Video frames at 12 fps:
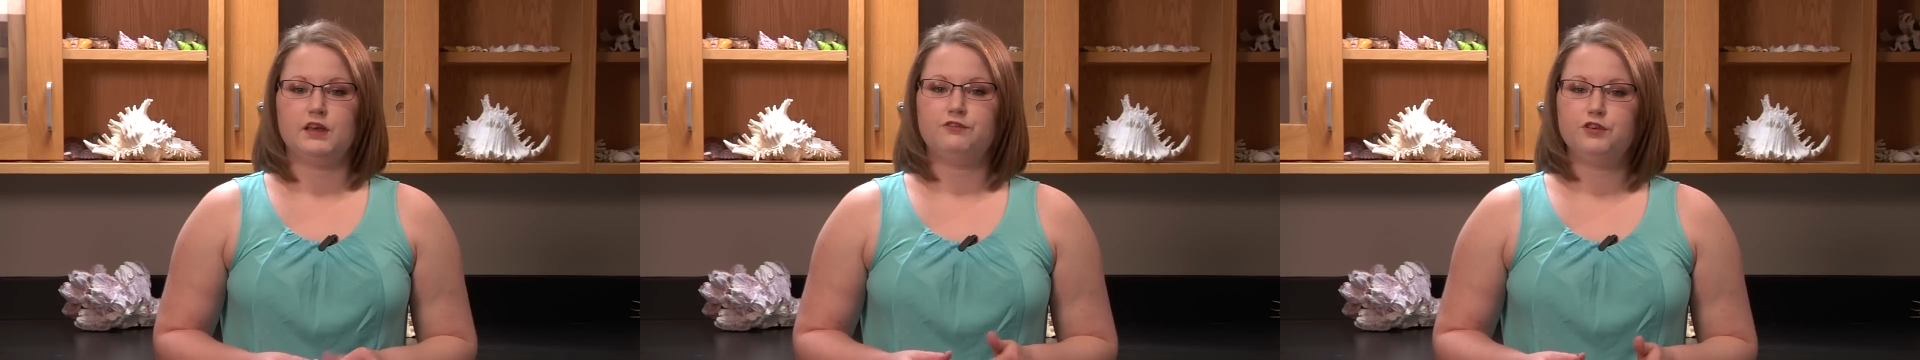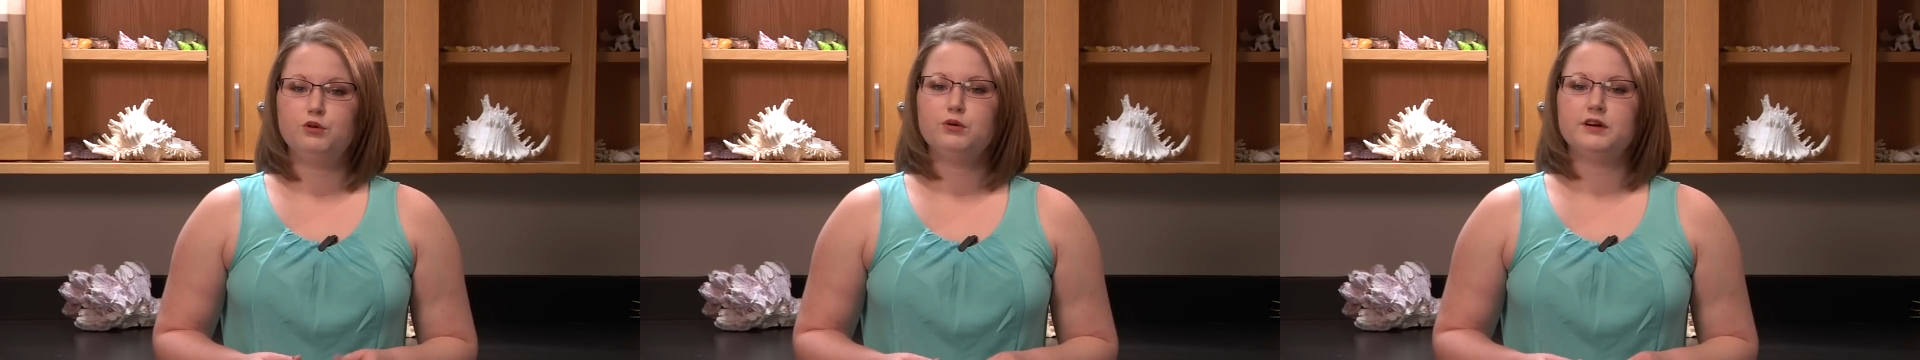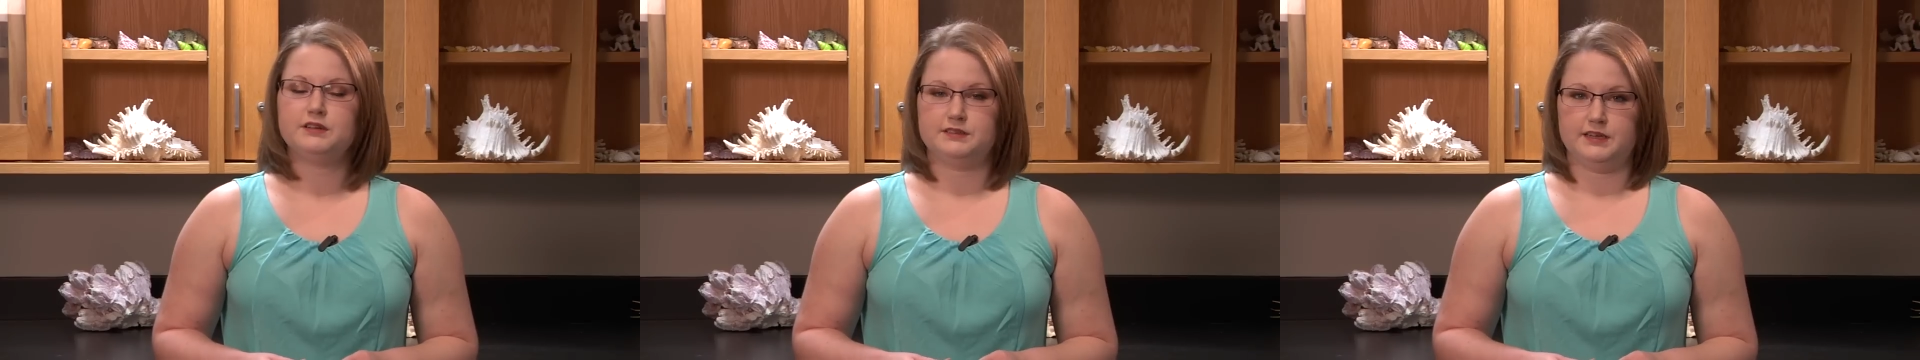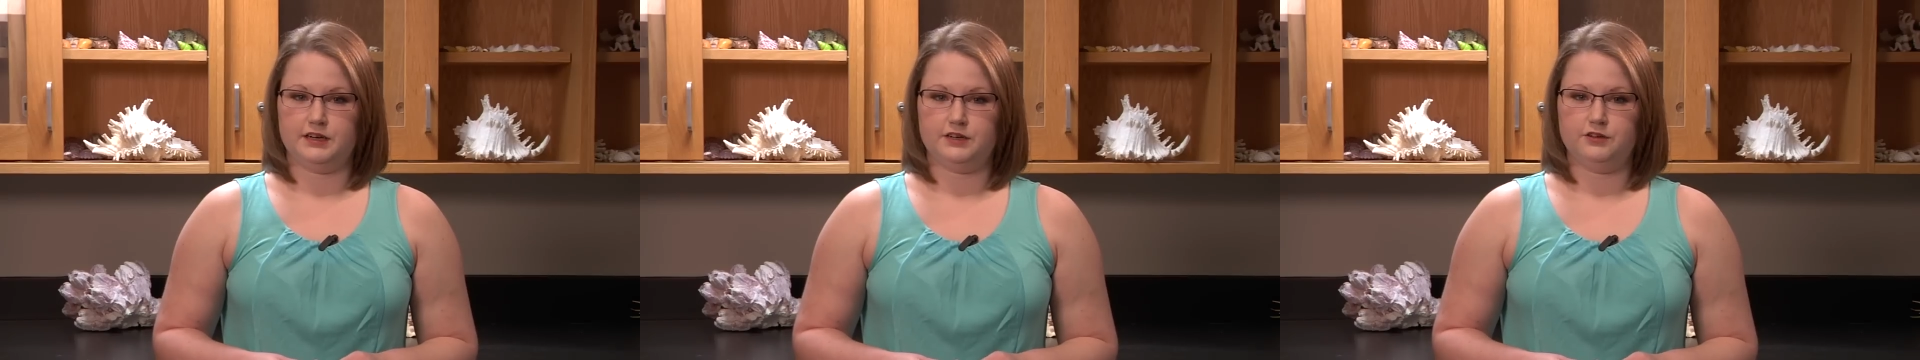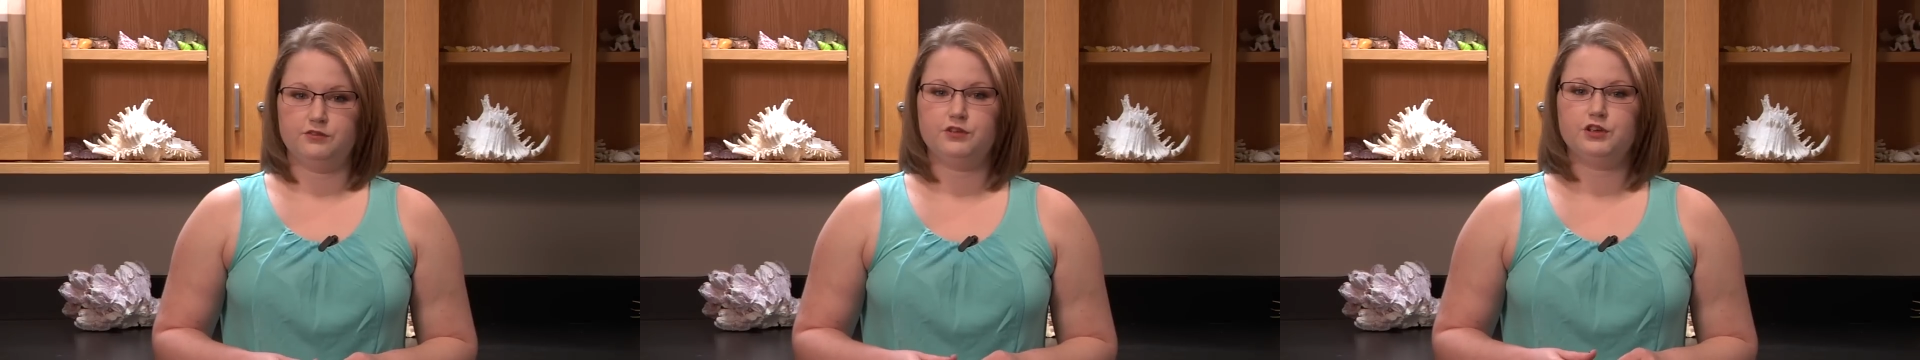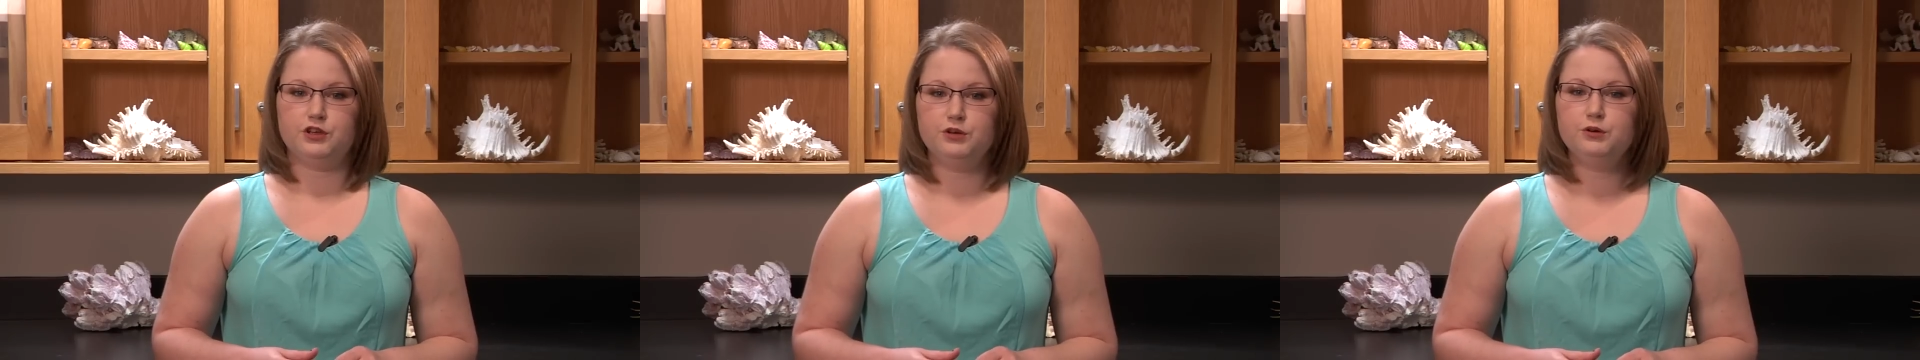If you were a detective,
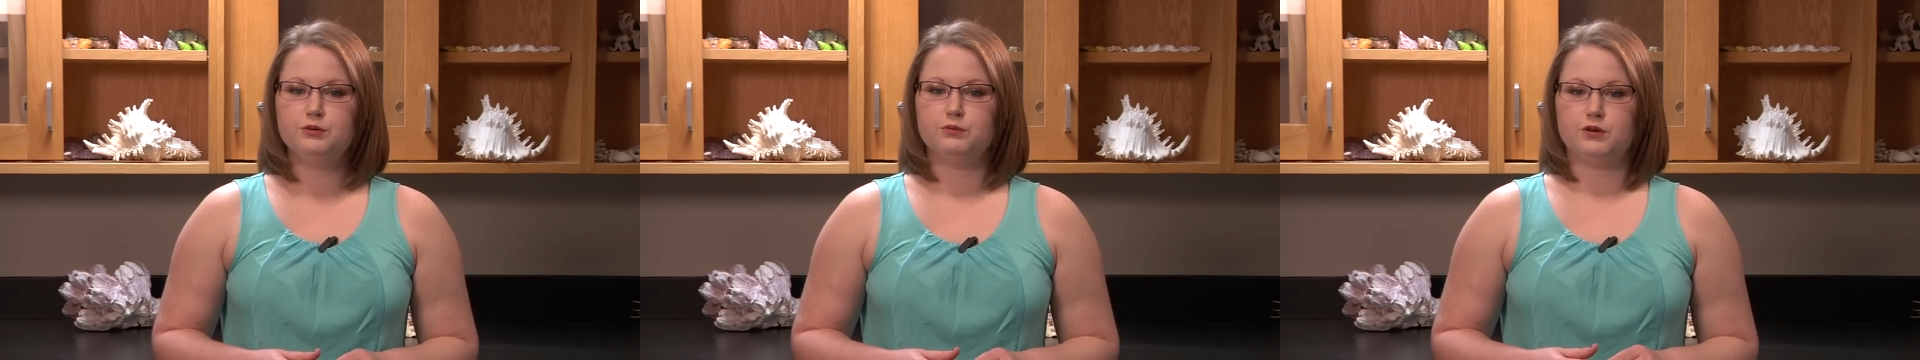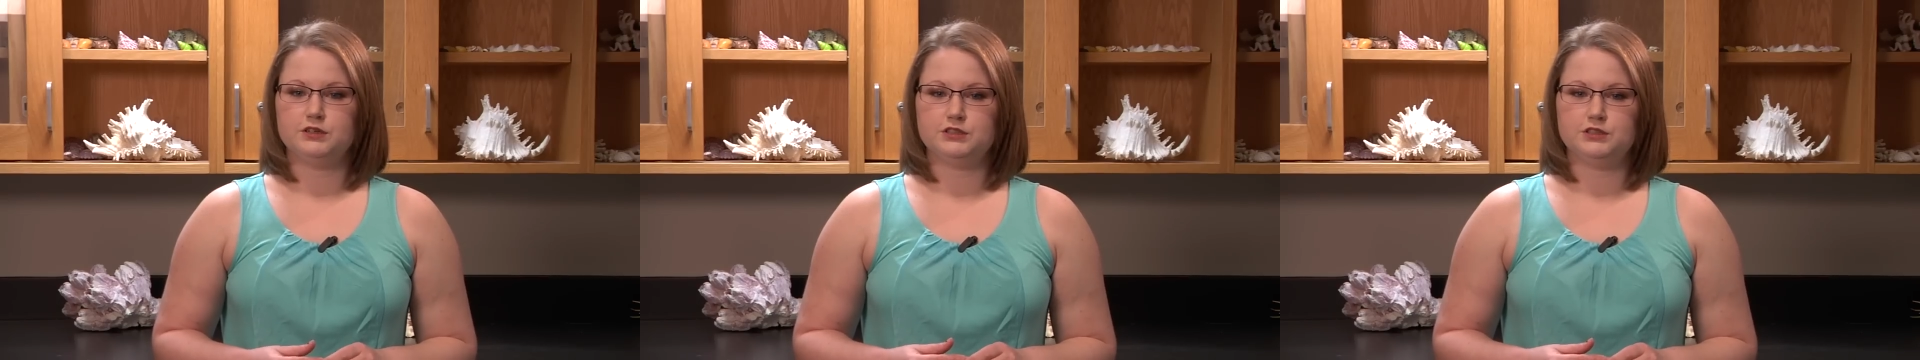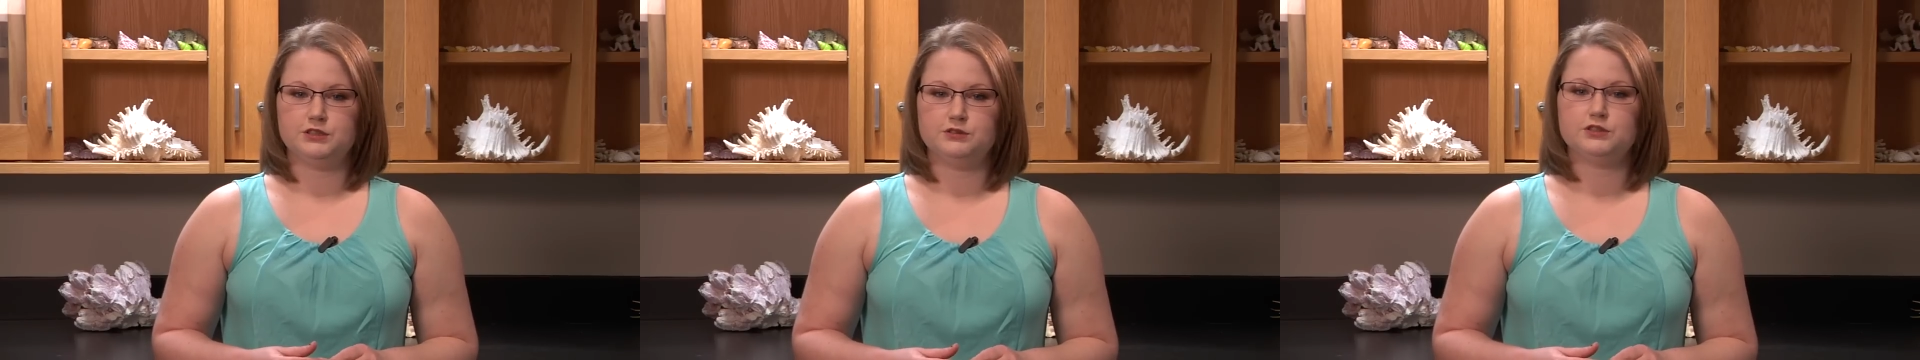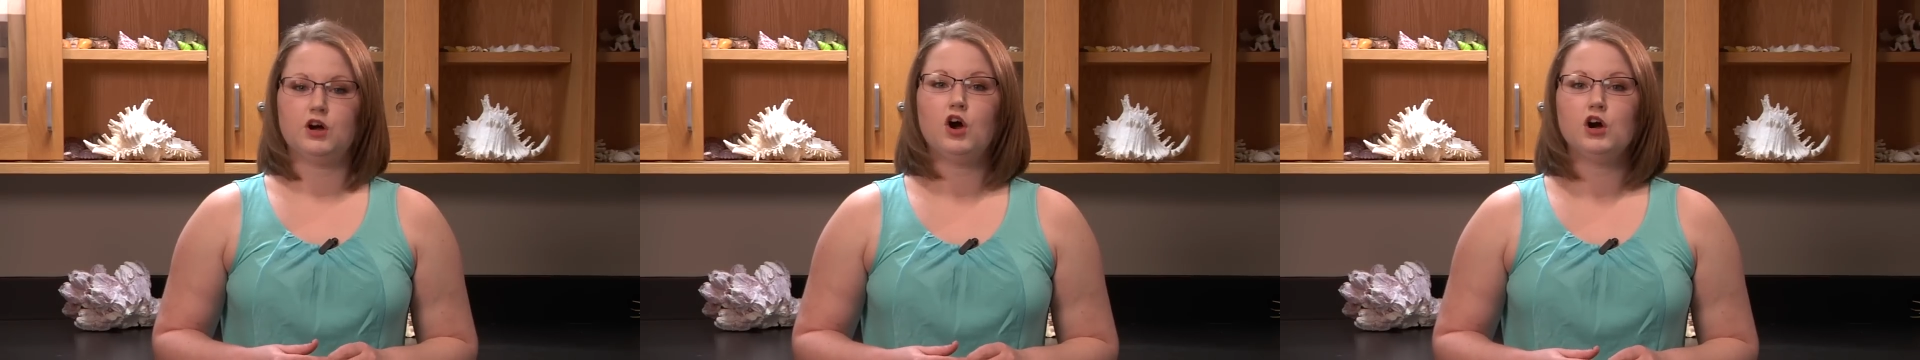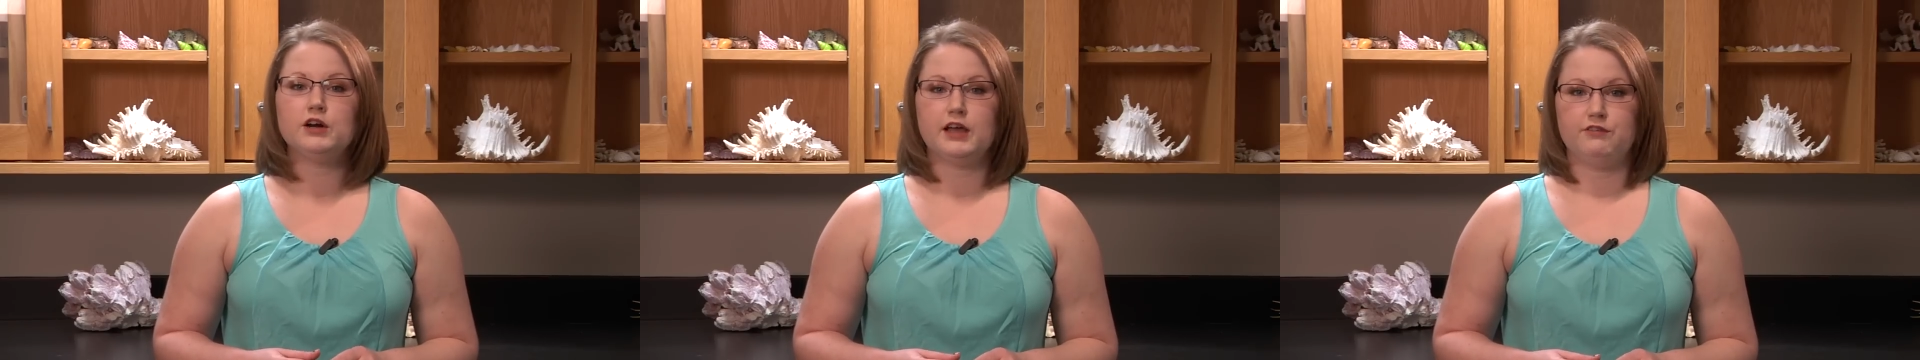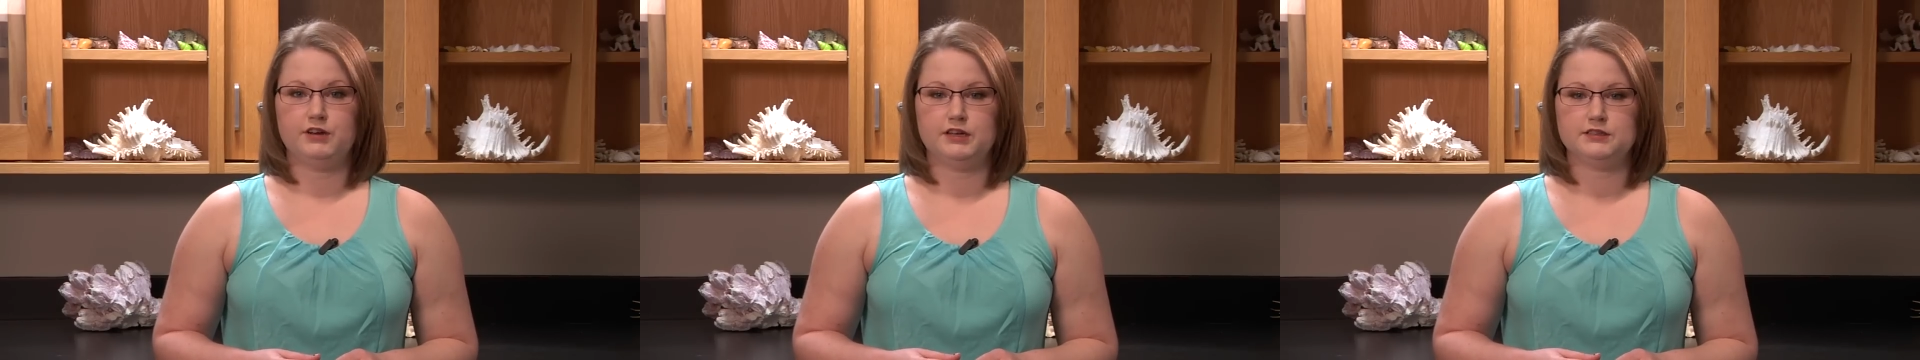you would want to use hard
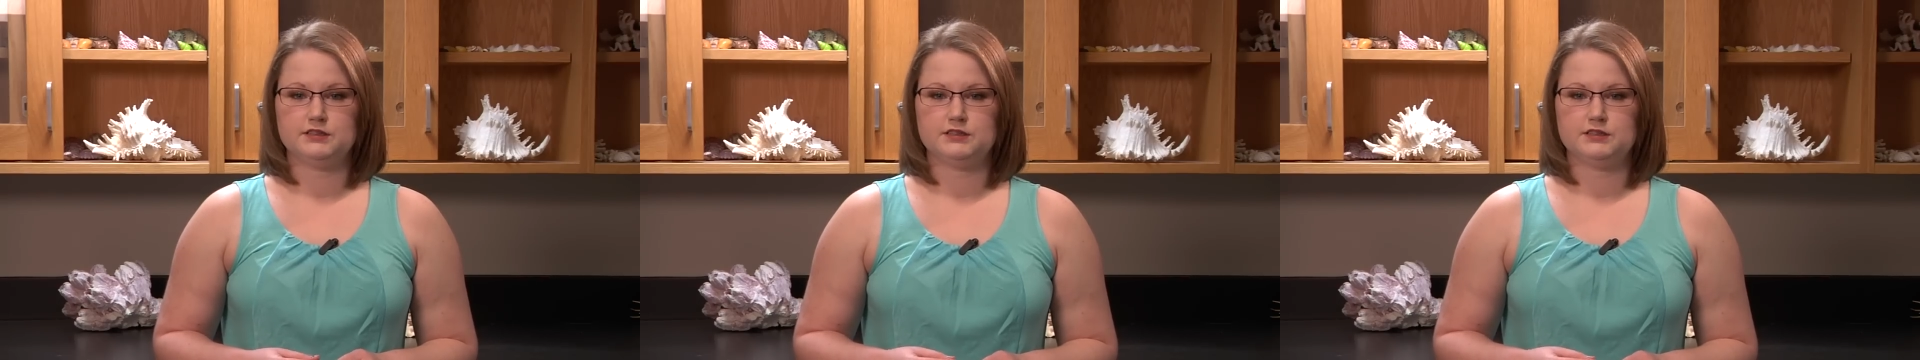evidence,